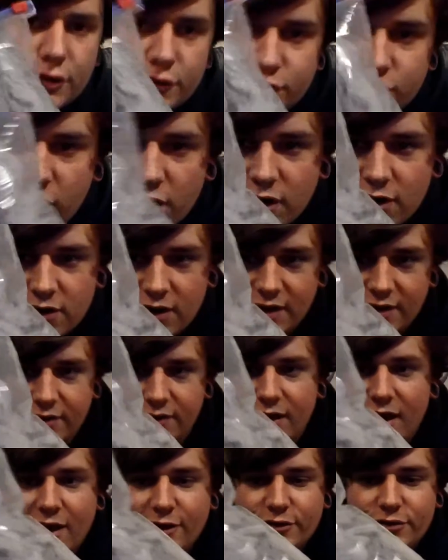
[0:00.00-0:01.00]
dryer
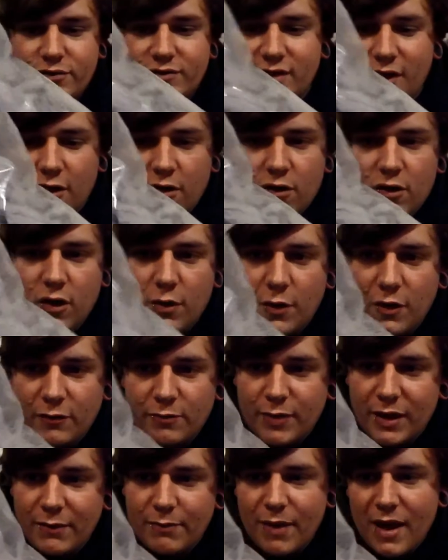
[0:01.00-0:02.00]
lint. As you can tell, I've got a nice
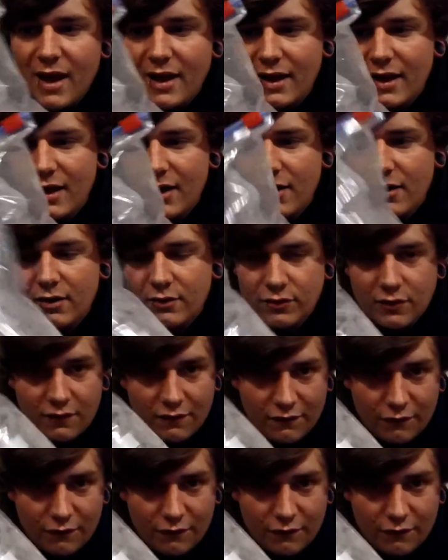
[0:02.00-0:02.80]
big bag here. They're a